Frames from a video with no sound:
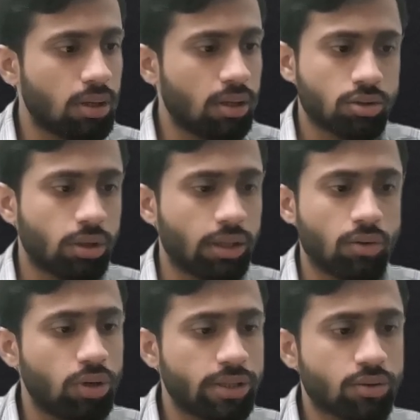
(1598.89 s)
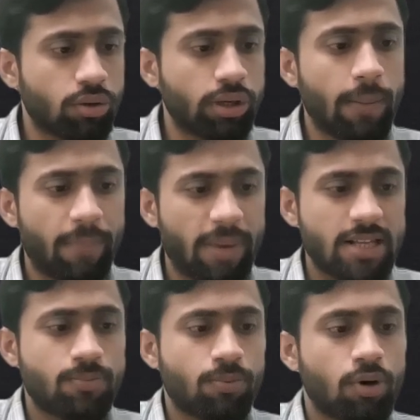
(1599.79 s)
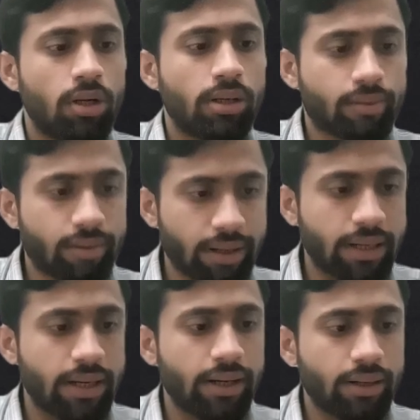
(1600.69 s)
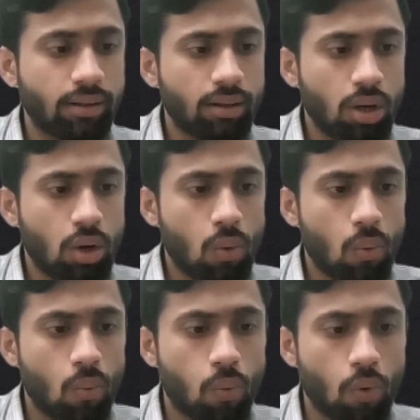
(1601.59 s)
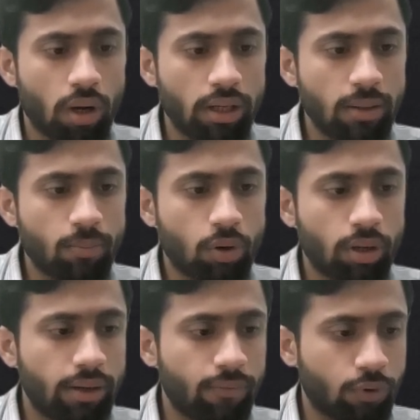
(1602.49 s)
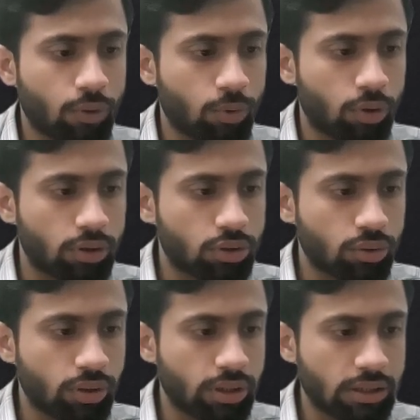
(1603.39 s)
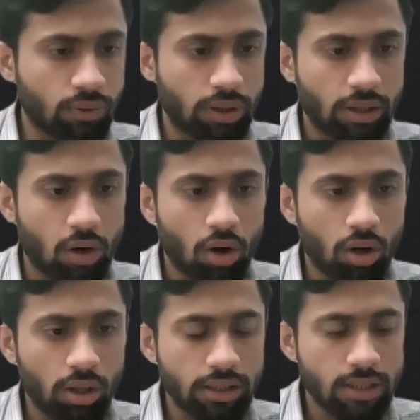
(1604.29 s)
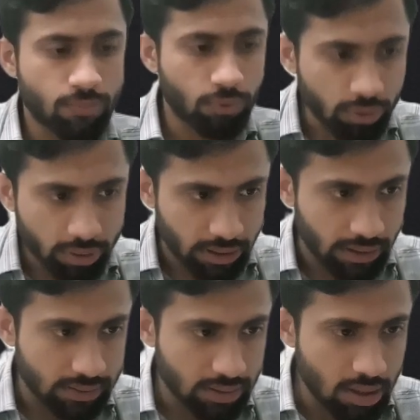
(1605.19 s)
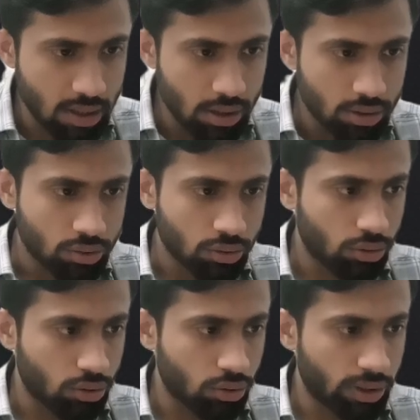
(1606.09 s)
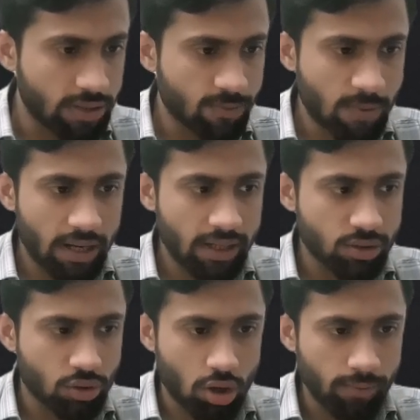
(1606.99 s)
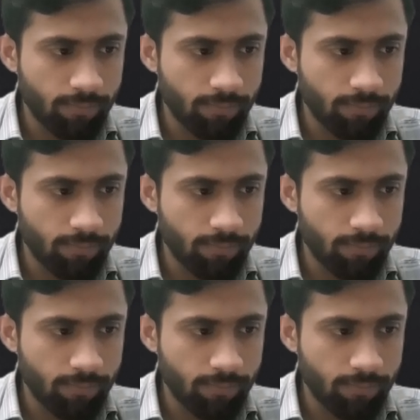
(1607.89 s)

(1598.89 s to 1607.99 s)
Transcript: Sorry, who is good in baseball, cricket, volleyball, and football? So all these four things. So Rizwan is gone.